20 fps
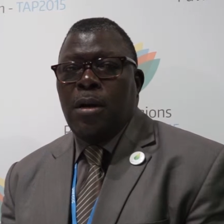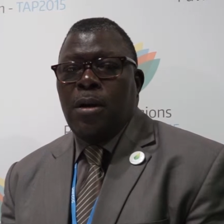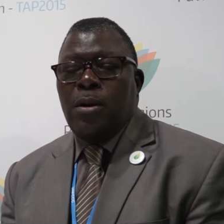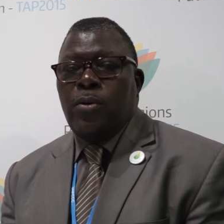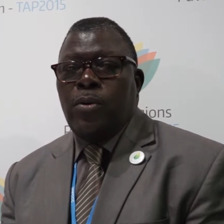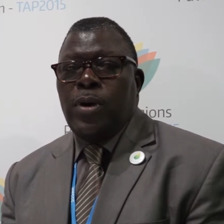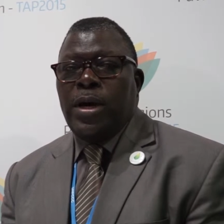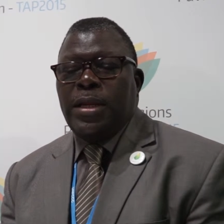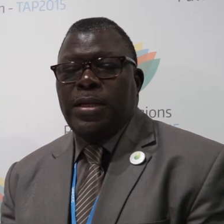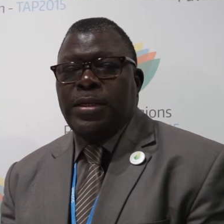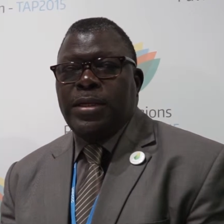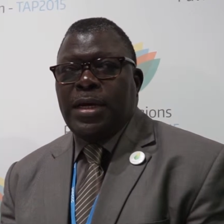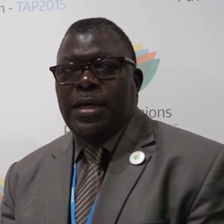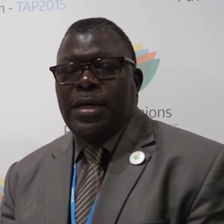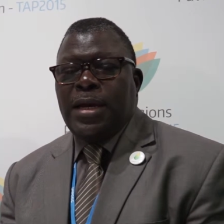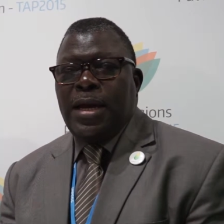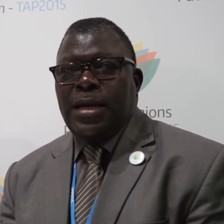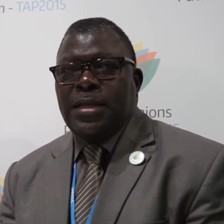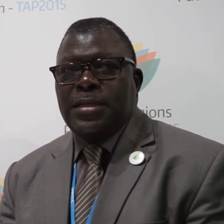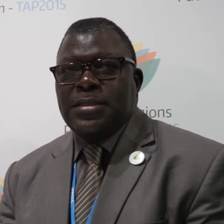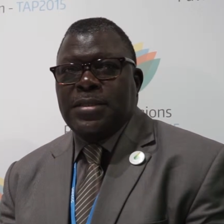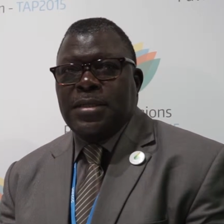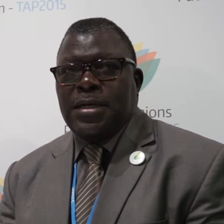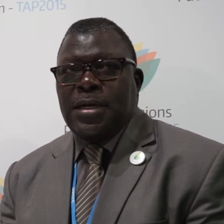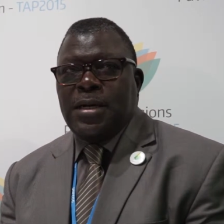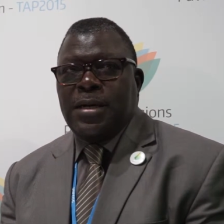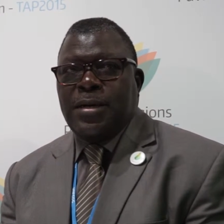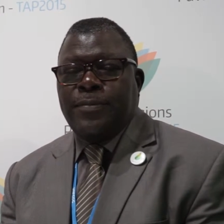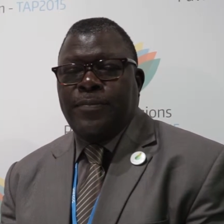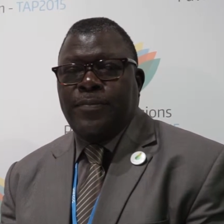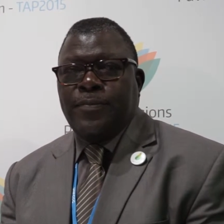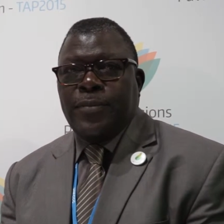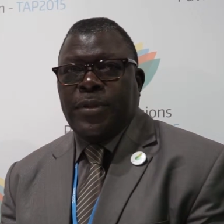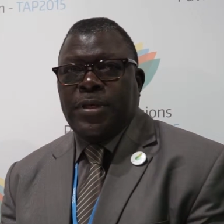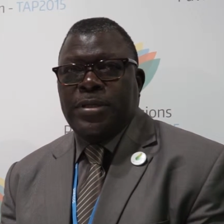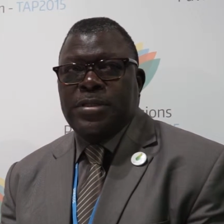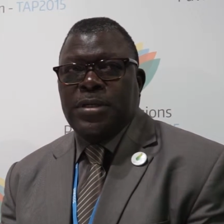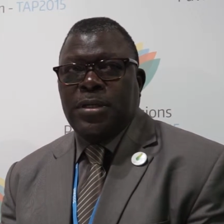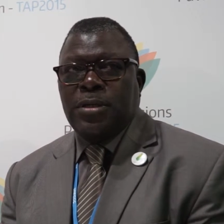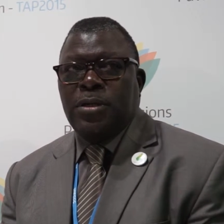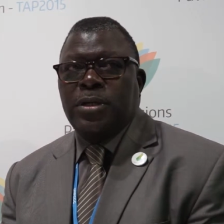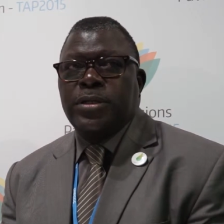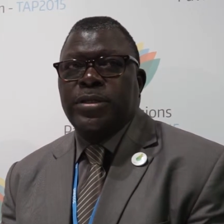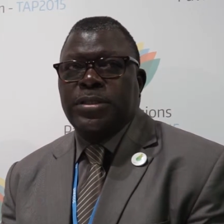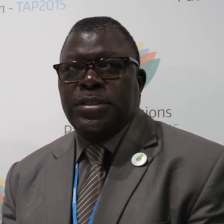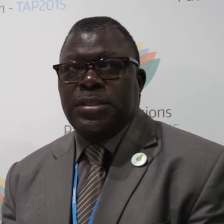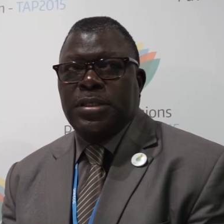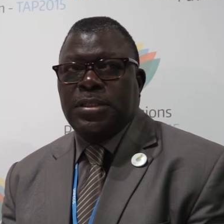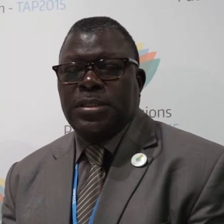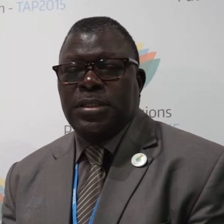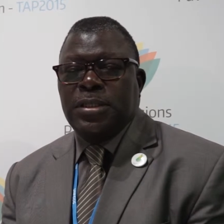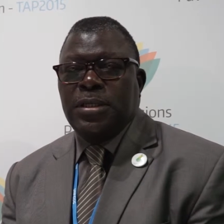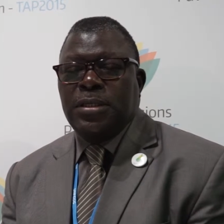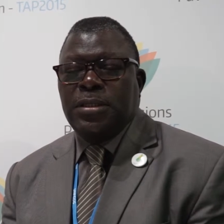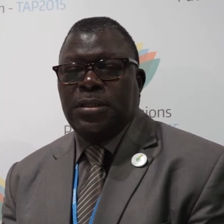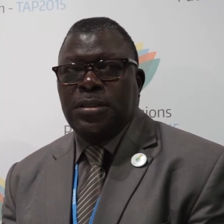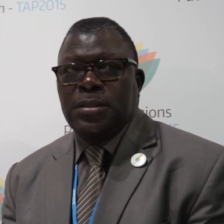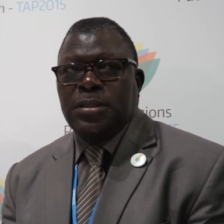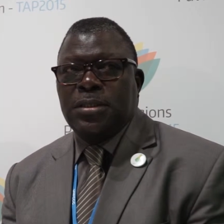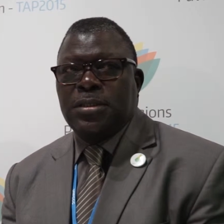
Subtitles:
Well, Dakar is an old city.